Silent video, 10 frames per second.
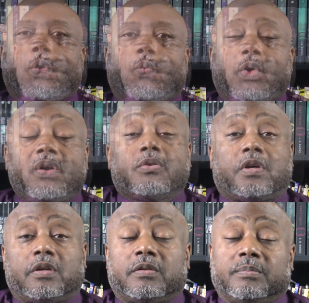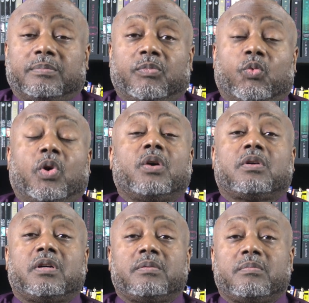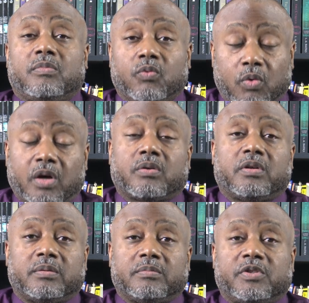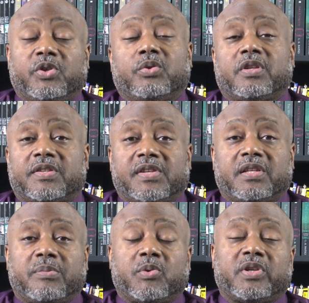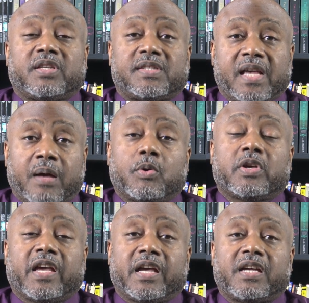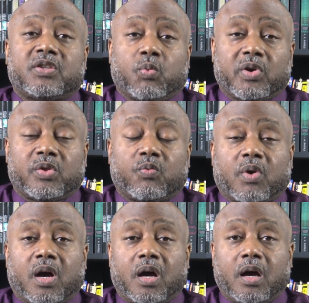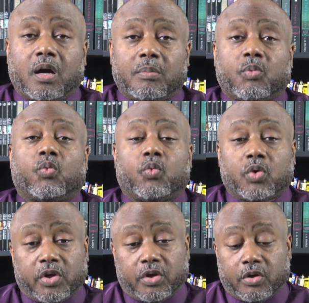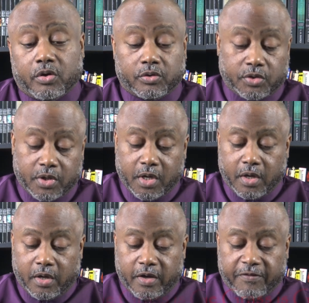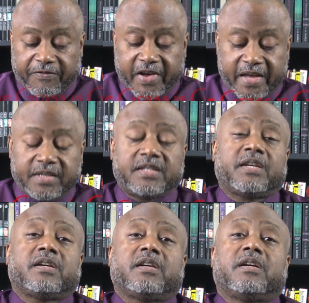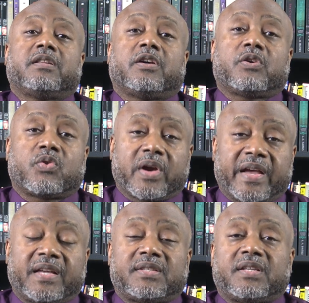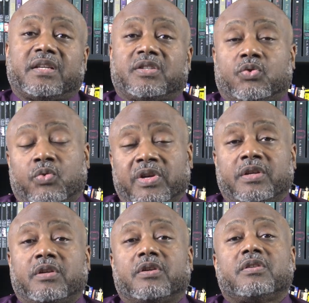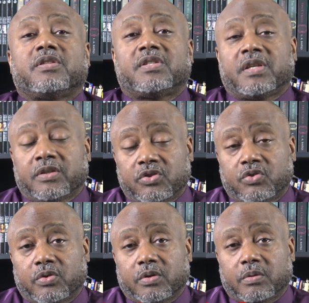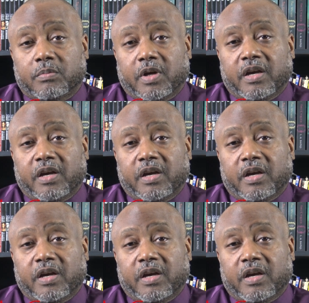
Welcome, welcome, welcome to the Sunday morning simulcast with Rom Wills. Fight the grass is greener syndrome.